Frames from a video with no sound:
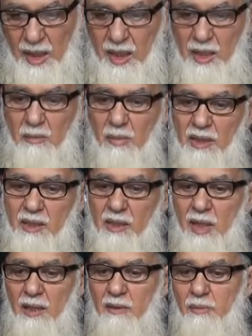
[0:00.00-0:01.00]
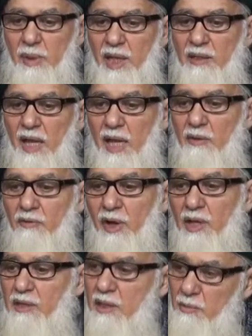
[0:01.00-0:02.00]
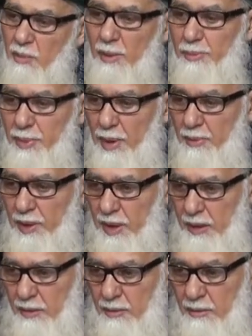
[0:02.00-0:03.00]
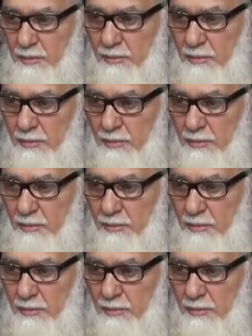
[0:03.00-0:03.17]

He must not make the advice in public.